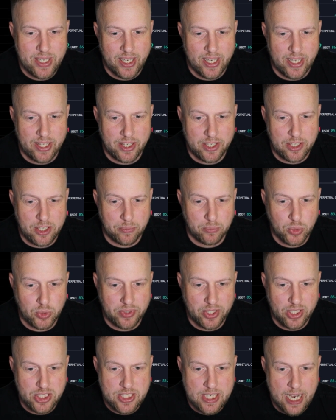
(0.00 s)
And then you're moving
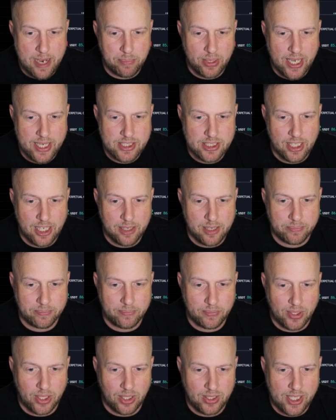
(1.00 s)
your stop loss up
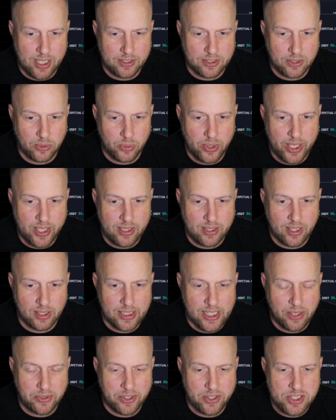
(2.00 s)
along the way,
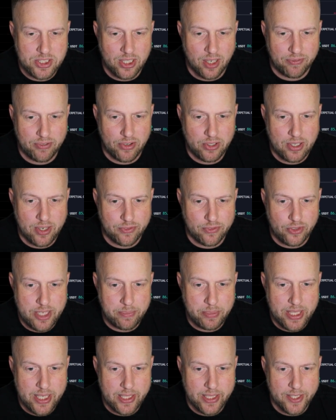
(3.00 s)
allowing yourself for enough
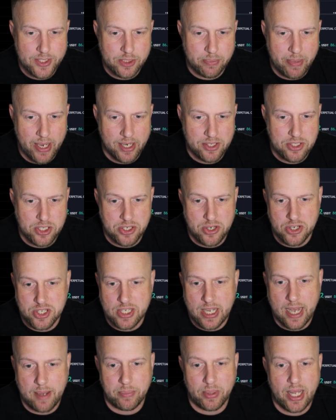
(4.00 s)
repeat, it smashes your
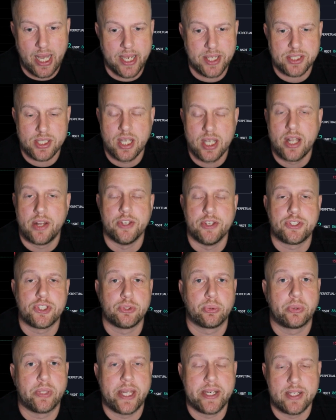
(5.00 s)
stop loss. This is
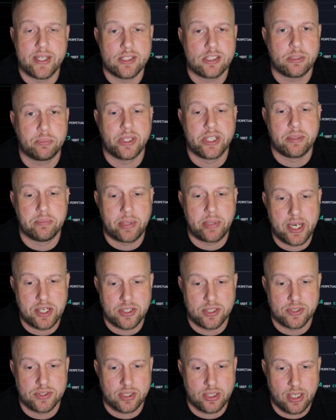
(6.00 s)
where that discipline and
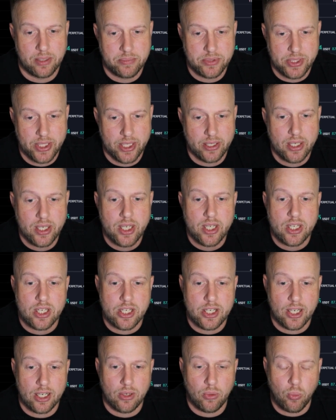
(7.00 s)
patience comes in.
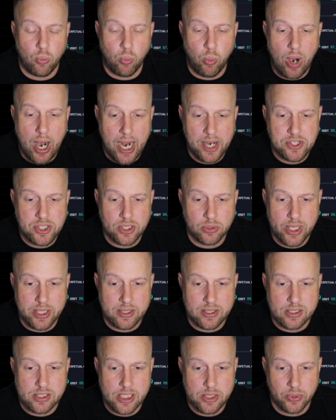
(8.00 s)
You got to watch and wait to
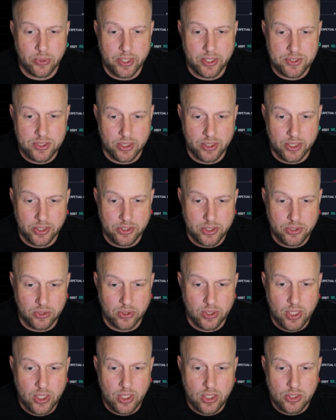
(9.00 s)
see what it's going to do.
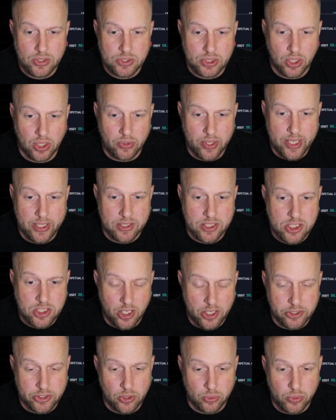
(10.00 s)
So it
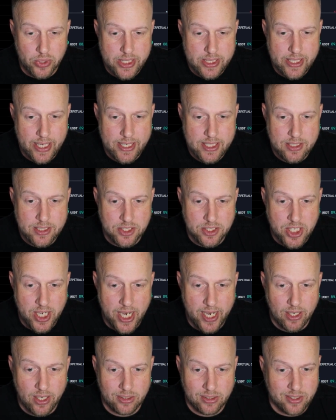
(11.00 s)
started to retest the
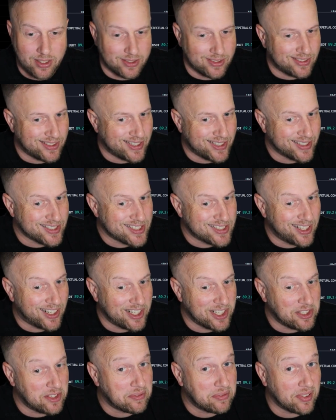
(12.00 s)
channel. You
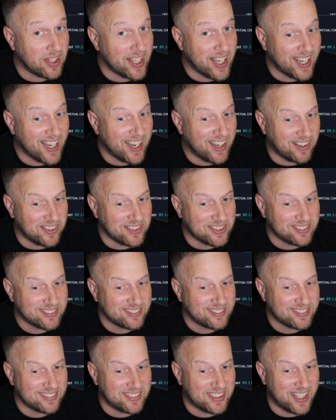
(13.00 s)
started to flag out,
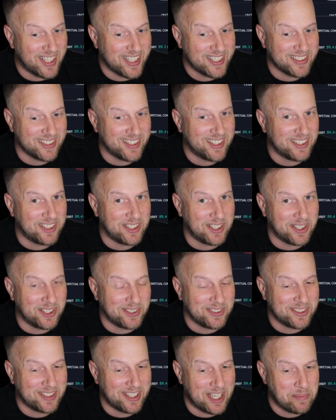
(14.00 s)
right?
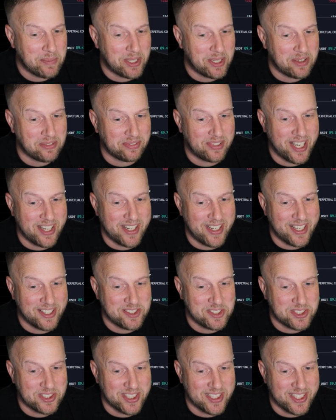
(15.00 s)
Uh-oh, I better find an
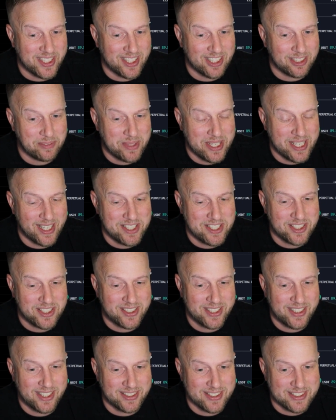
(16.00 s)
entry here. Let me enter
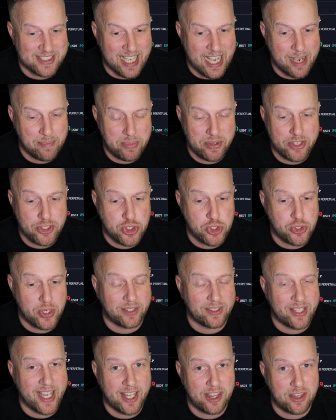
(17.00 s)
in at the top of this trend
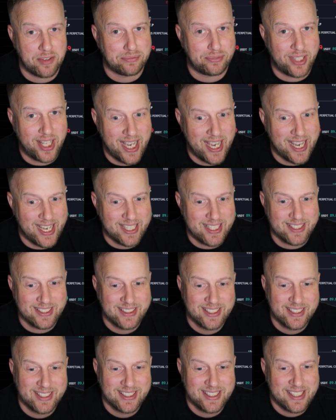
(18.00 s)
line on the flag,
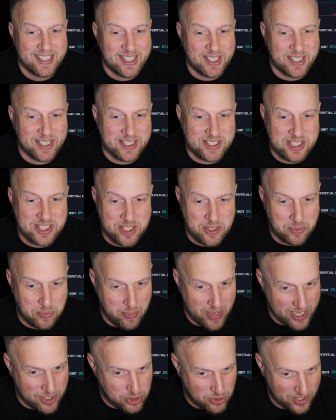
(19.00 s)
because you
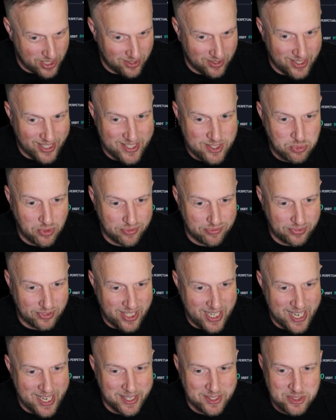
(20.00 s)
make trend lines with
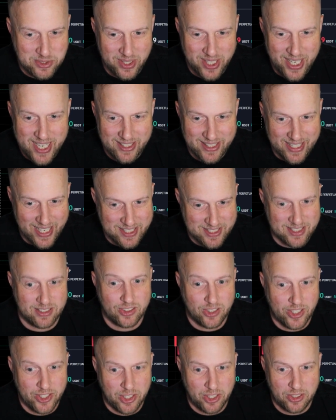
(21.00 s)
flags, right? That's
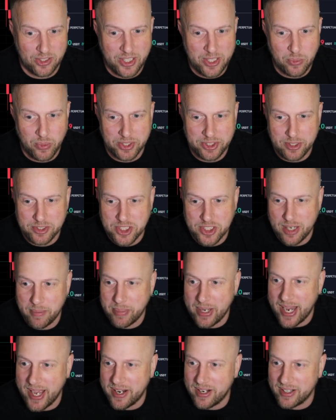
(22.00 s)
literally what the chart
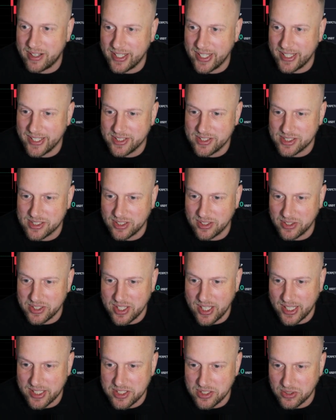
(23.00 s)
pattern is. So you
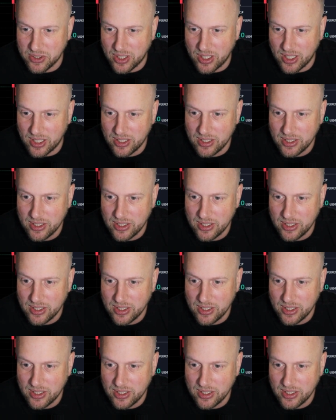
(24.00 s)
got your,